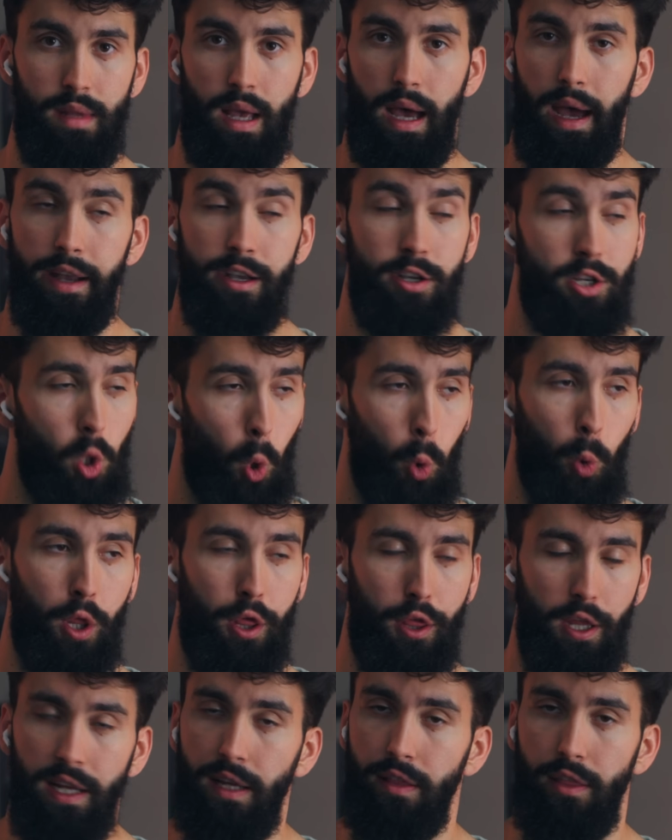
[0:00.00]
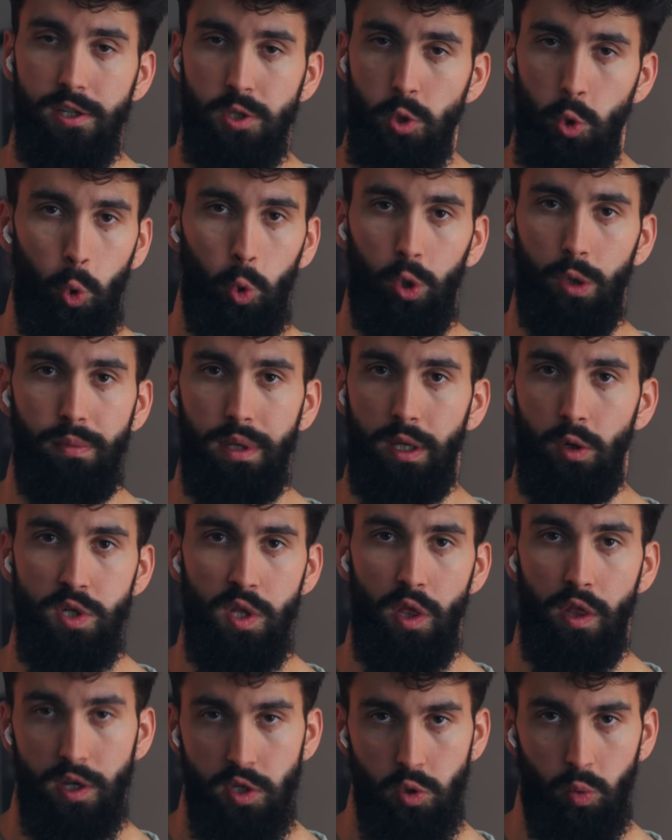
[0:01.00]
I don't think this tool can be
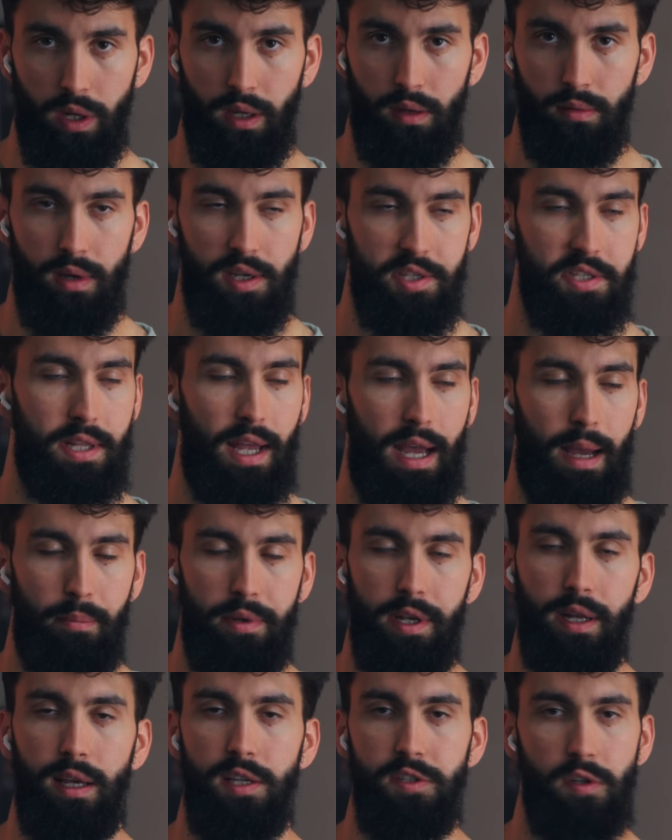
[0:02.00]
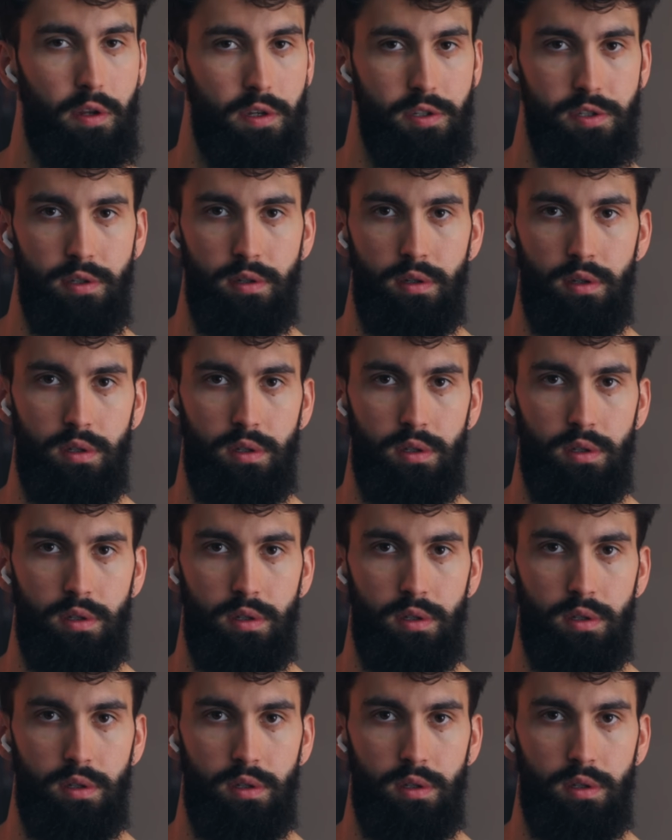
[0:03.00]
used in this way, as tempting as it is.